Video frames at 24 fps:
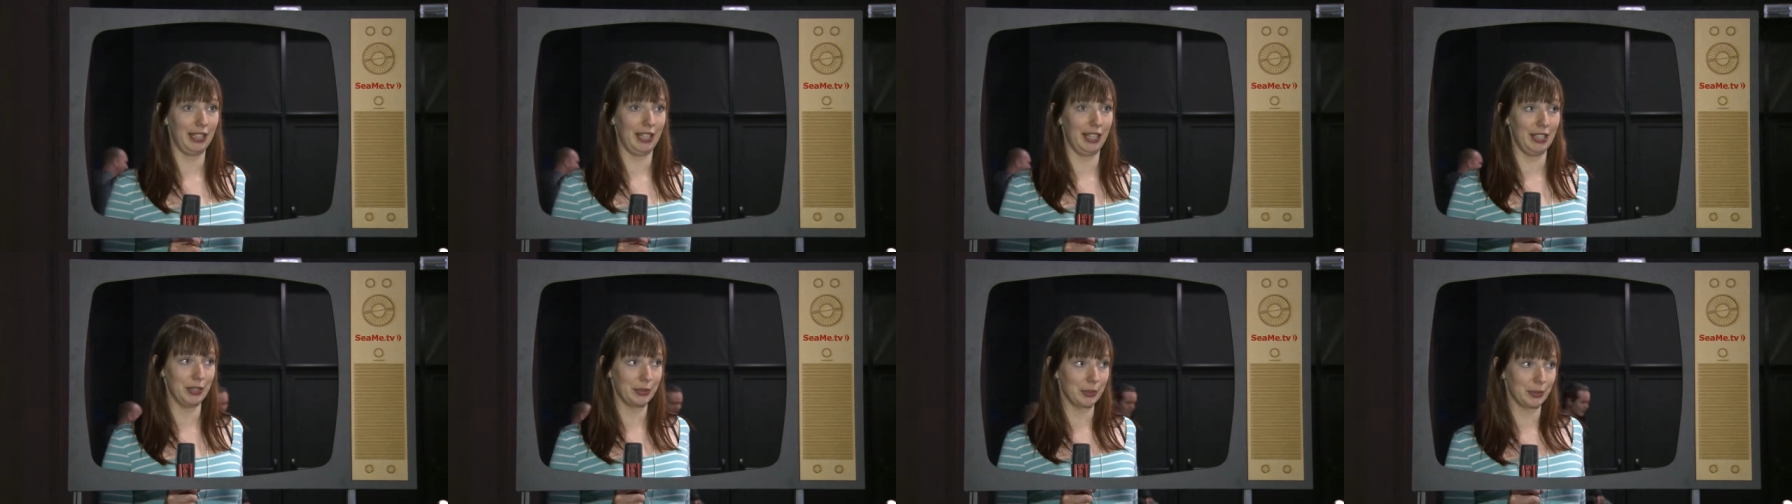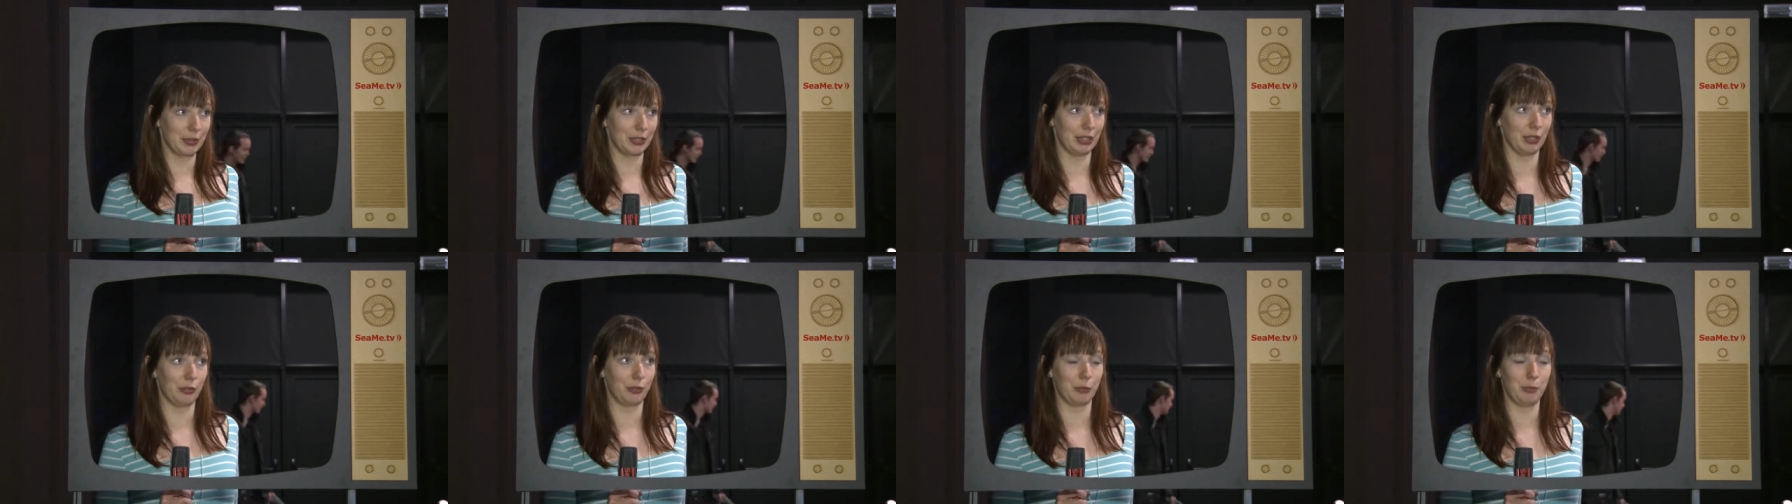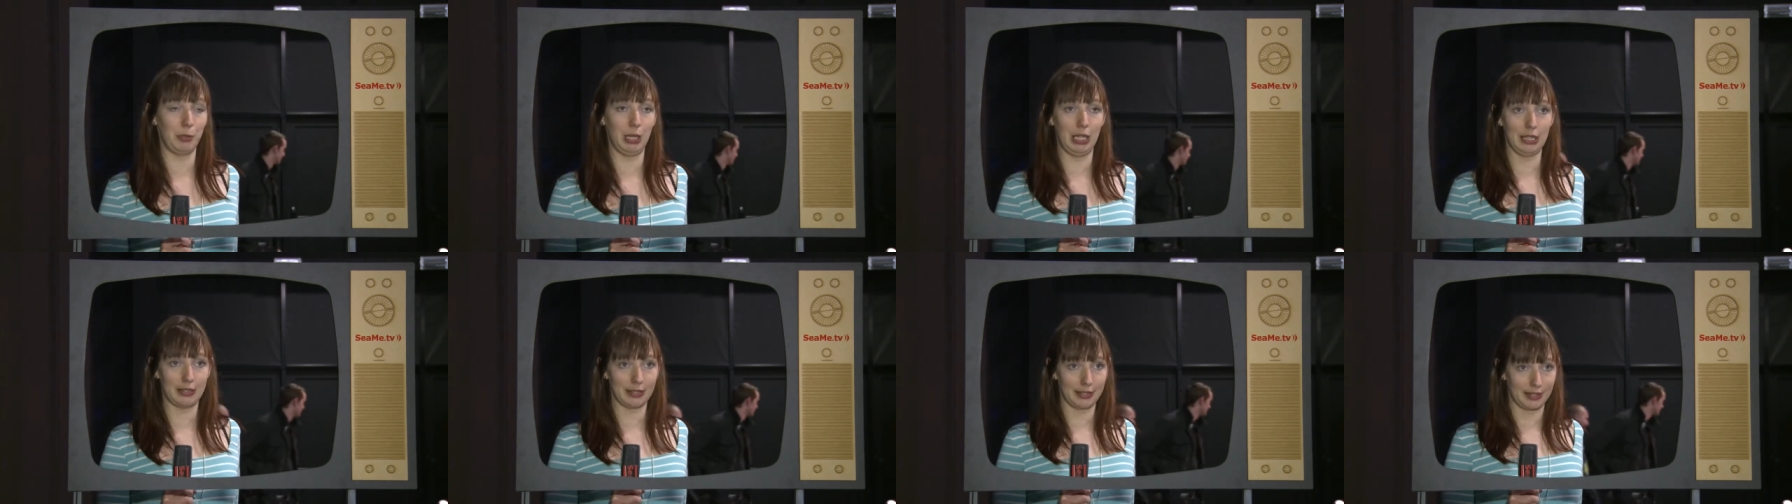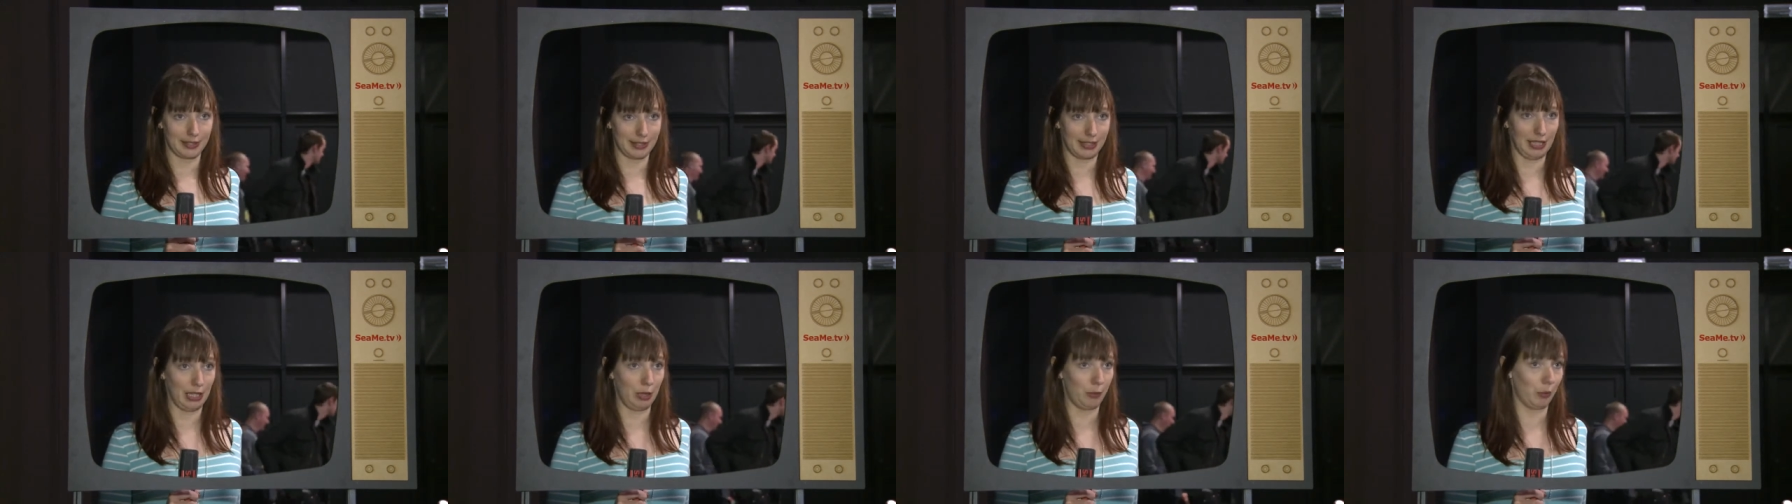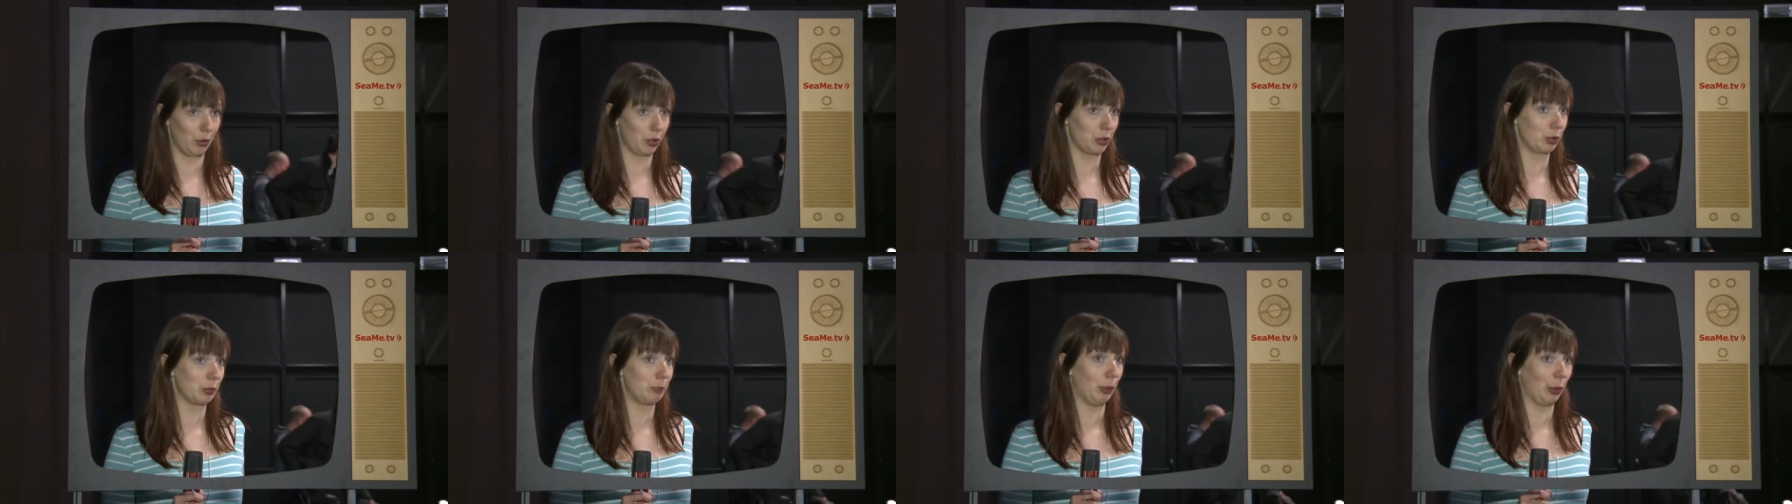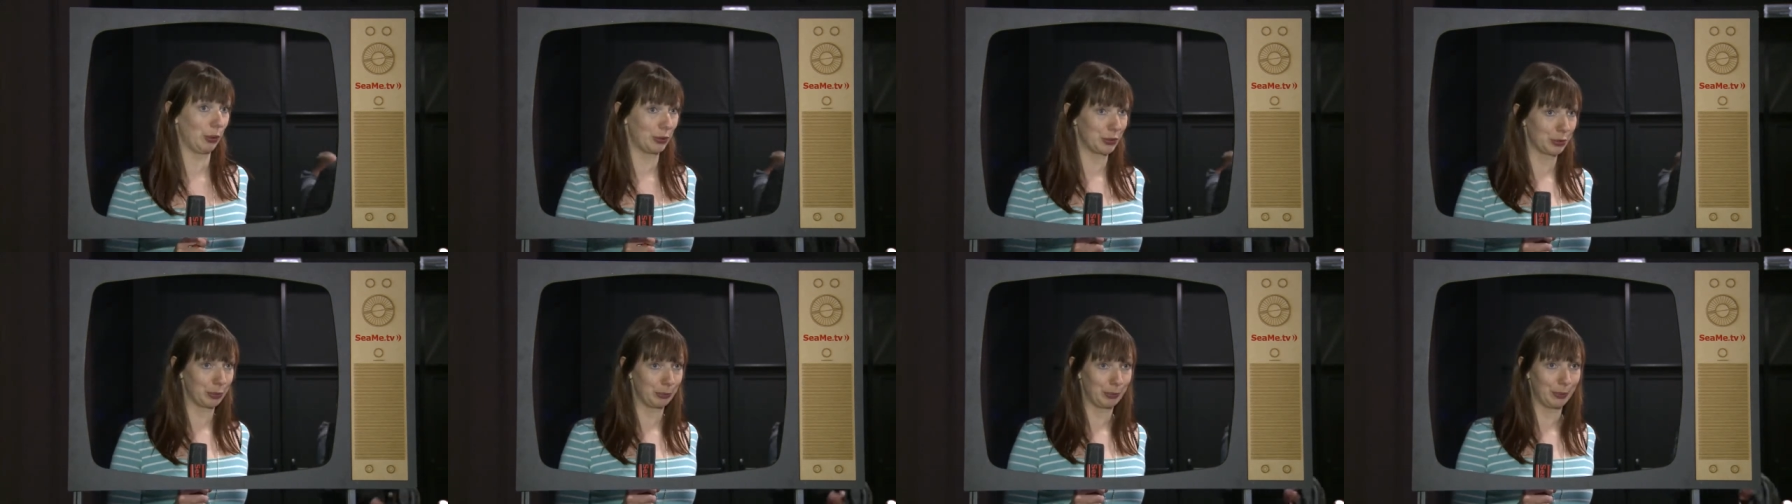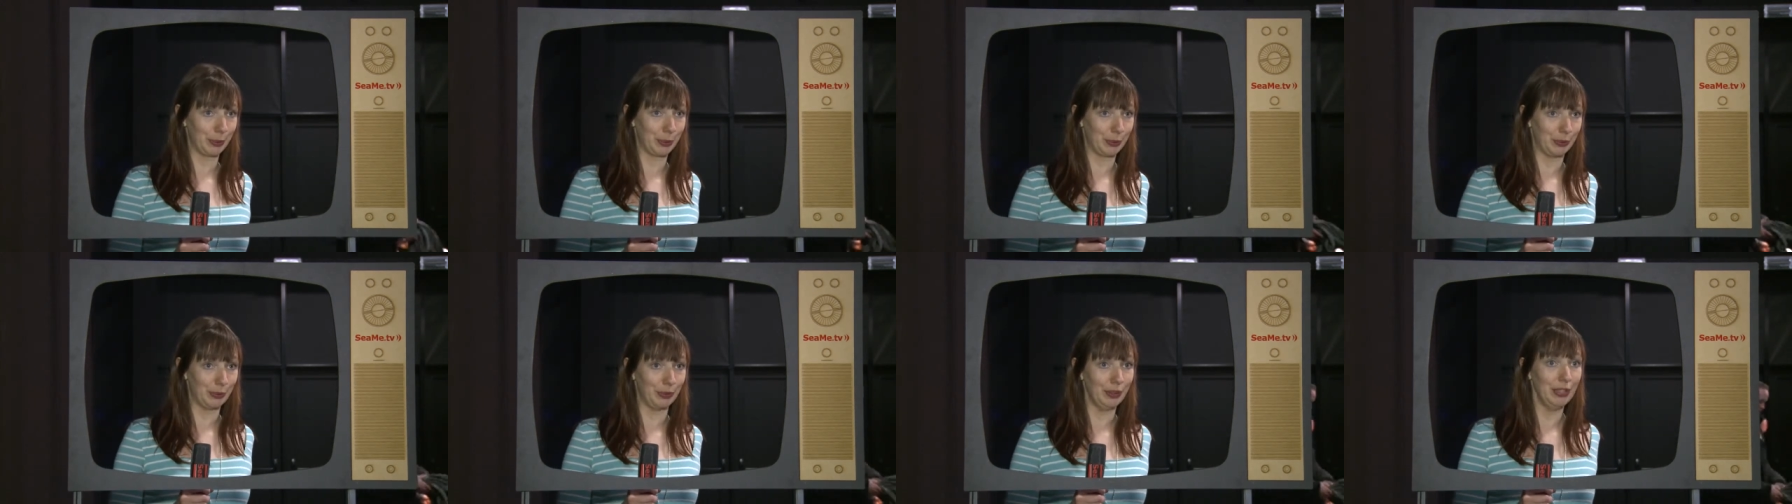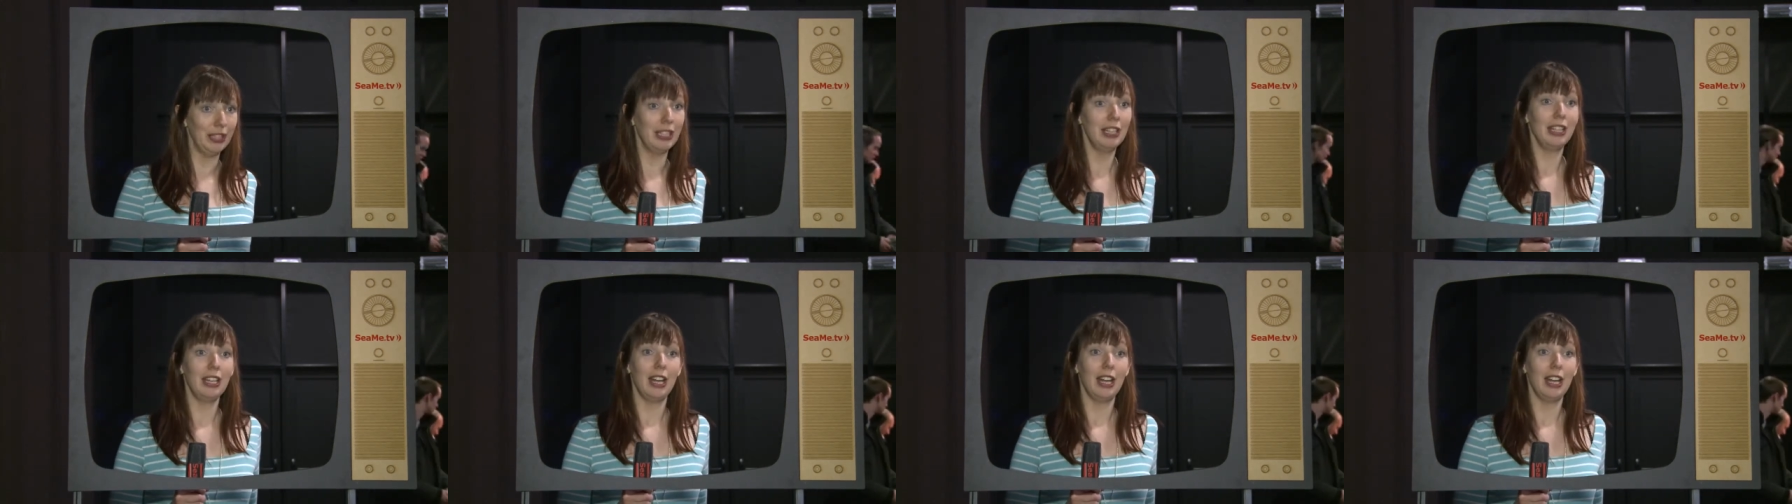interesting for me to see what's possible